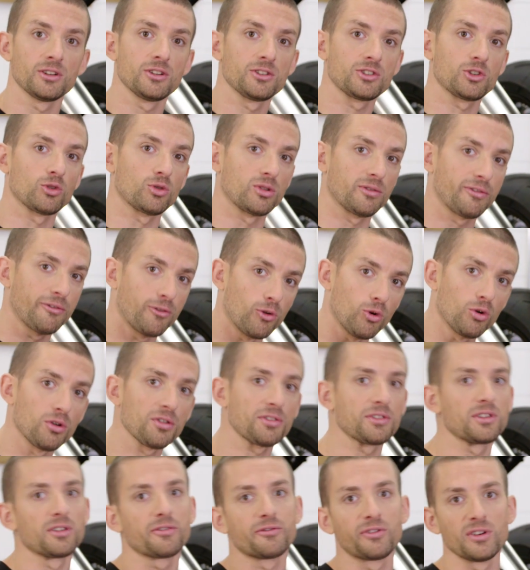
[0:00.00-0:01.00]
So the
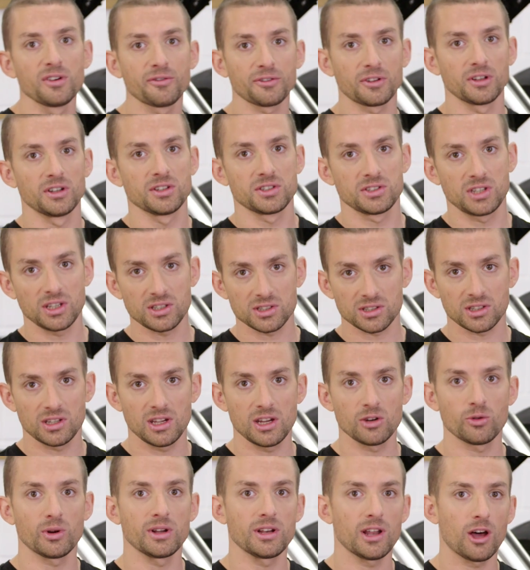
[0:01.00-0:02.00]
4th, the 5th and the 6th
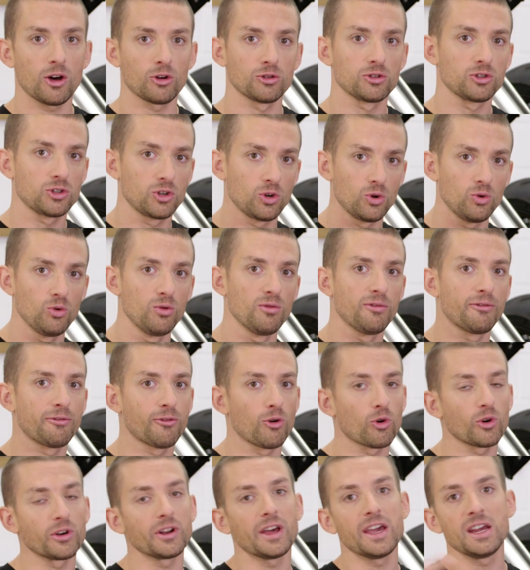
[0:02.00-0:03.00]
gear are now 2,
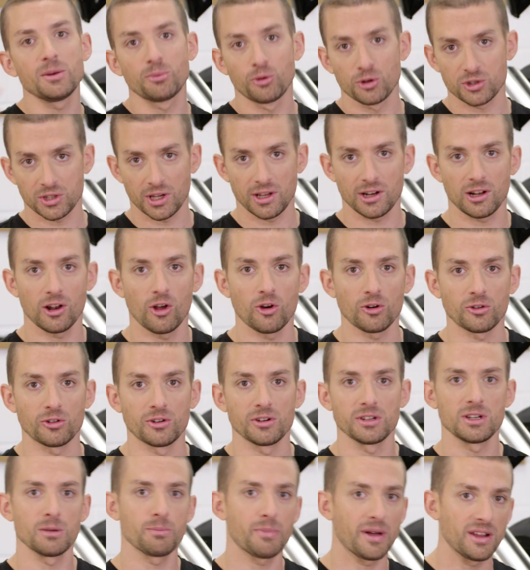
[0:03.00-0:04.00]
4 and 8% longer.
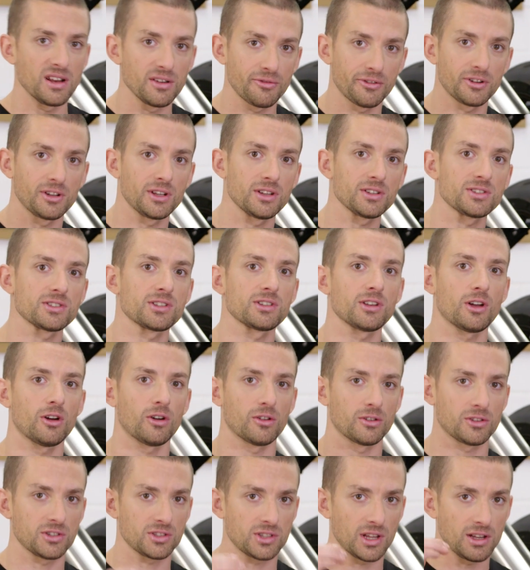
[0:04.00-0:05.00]
The benefit is,
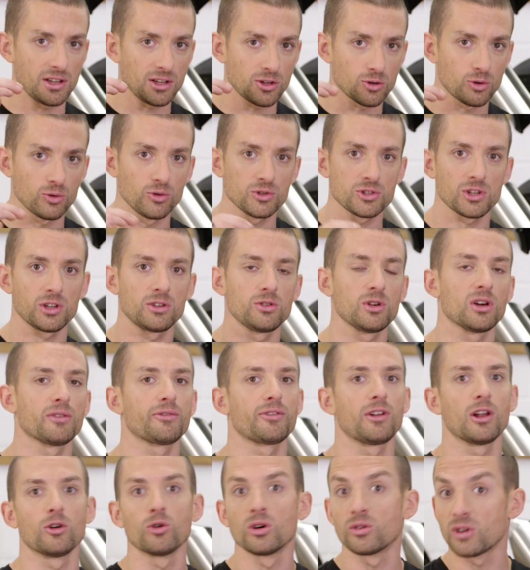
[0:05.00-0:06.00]
on steady cruising, you
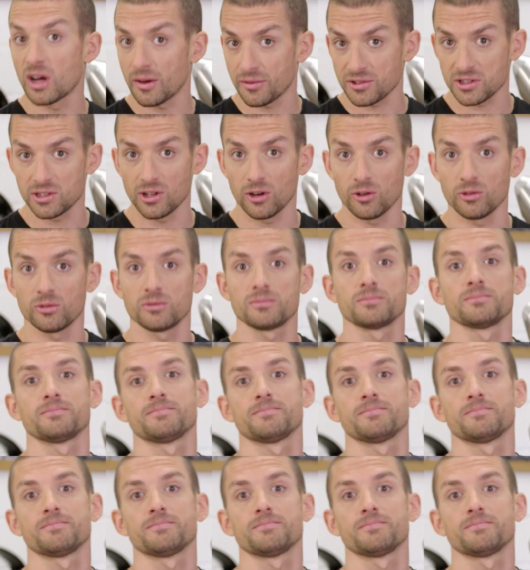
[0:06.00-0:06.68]
have lower revs now.